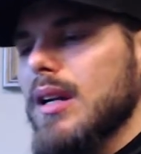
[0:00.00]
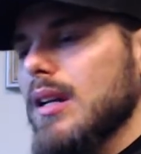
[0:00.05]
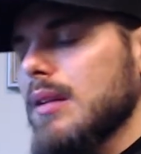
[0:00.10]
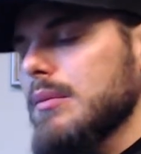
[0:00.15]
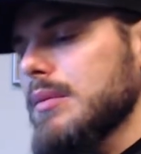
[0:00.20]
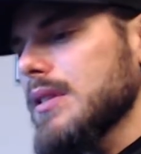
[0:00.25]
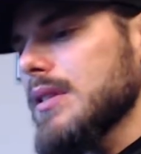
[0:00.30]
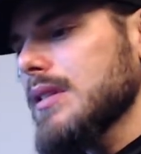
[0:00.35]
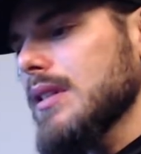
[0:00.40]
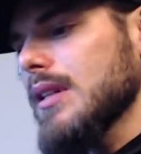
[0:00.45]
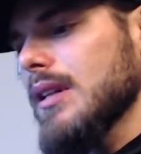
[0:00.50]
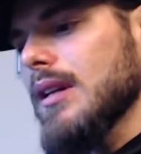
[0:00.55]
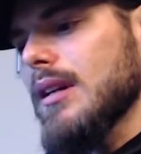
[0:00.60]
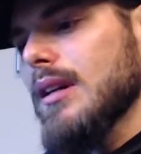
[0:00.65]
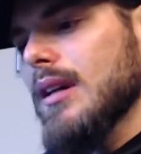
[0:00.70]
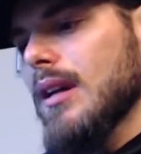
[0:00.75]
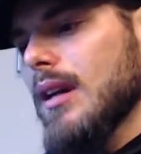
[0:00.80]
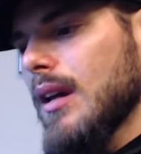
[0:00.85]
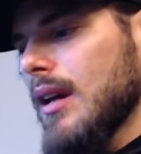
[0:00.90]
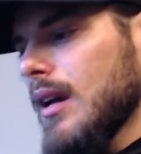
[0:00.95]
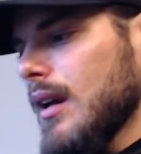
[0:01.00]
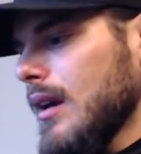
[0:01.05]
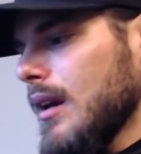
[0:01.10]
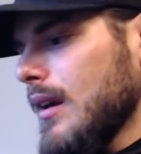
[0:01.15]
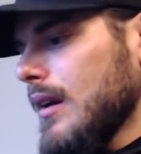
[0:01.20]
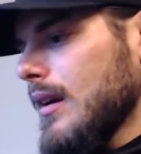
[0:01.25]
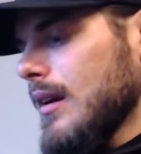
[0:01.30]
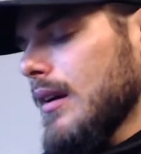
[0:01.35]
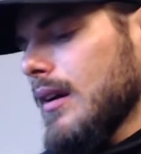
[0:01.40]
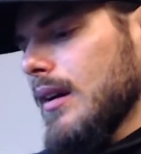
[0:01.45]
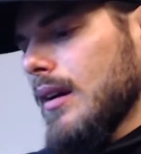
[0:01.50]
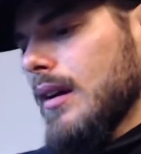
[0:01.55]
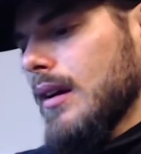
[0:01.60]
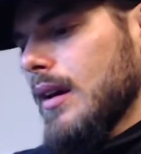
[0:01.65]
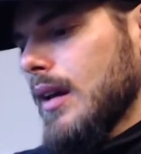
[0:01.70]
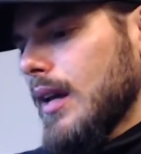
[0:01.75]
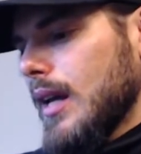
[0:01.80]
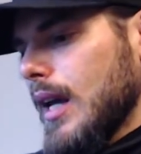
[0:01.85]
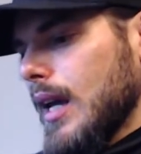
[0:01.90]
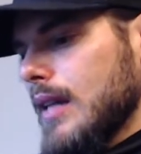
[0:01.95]
I'm just like,
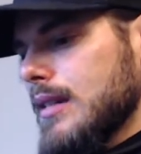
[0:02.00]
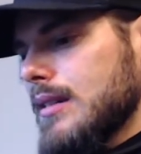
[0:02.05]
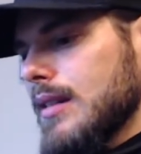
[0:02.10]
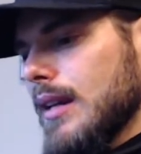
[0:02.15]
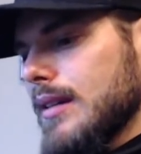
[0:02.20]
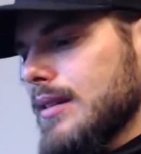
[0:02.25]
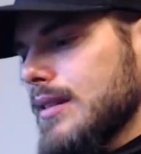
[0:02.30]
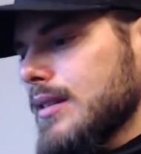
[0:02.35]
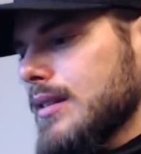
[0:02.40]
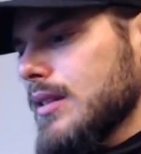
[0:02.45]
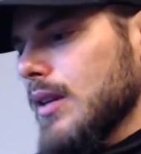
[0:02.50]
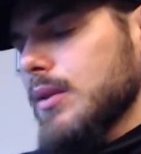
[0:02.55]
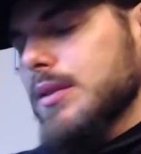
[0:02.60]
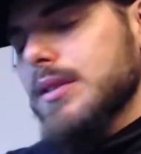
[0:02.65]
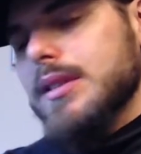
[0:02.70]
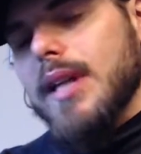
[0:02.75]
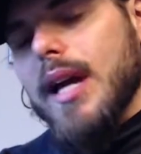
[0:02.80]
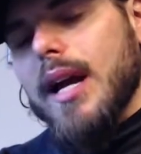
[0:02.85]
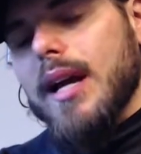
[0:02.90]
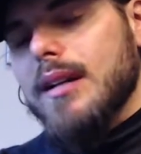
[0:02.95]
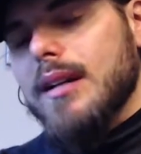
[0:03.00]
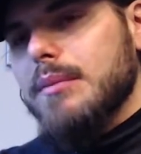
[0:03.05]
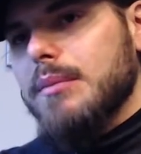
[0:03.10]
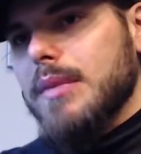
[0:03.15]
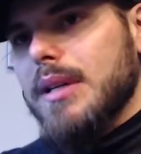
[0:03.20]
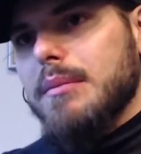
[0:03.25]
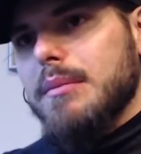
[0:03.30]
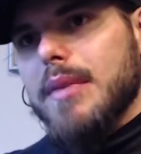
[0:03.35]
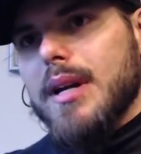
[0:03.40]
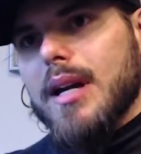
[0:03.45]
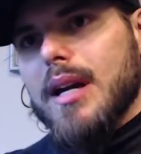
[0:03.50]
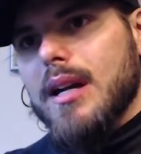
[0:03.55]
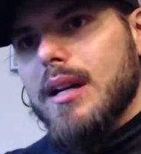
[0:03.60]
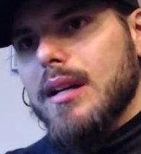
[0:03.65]
it's so sad to me, man.